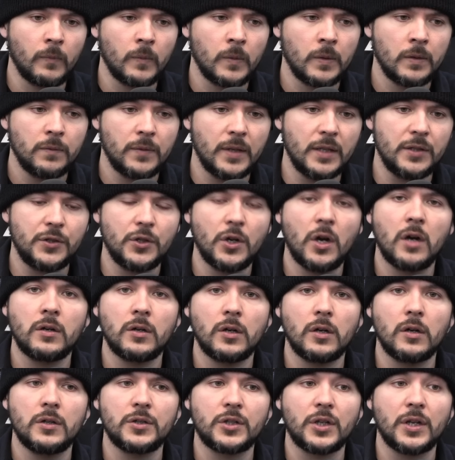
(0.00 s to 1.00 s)
This young
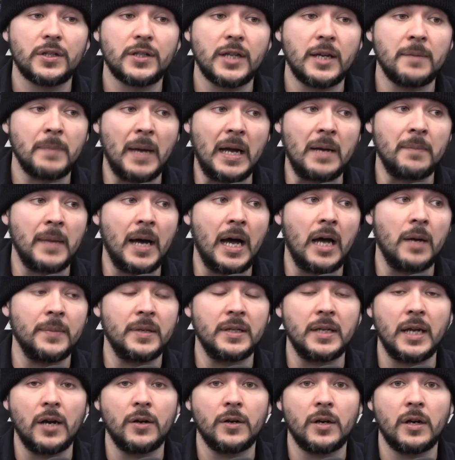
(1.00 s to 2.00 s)
girl's going to say, My mom
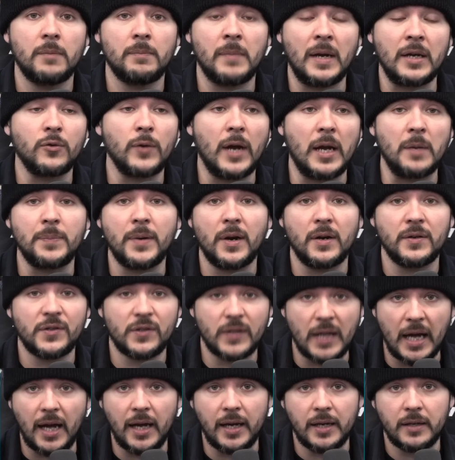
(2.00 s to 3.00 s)
inherited it, my grandparents
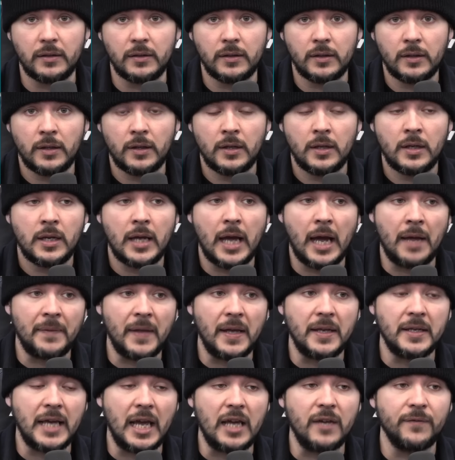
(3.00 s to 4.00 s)
died, and they
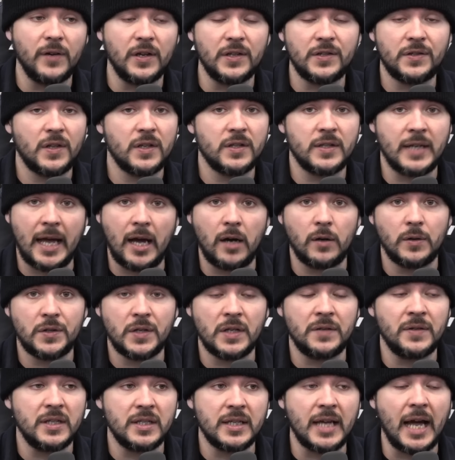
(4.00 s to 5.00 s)
gave us this house, and
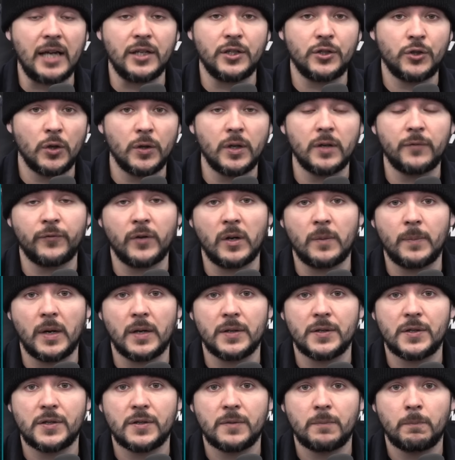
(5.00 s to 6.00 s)
these guys took it from
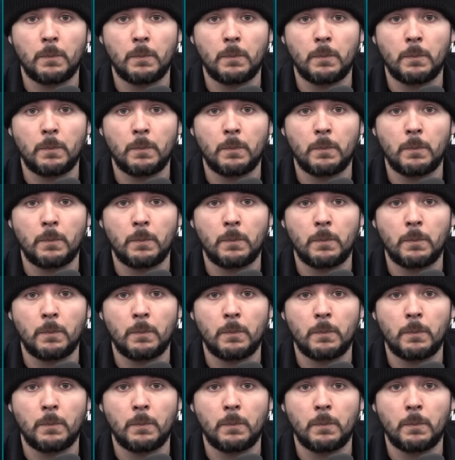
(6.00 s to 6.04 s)
us.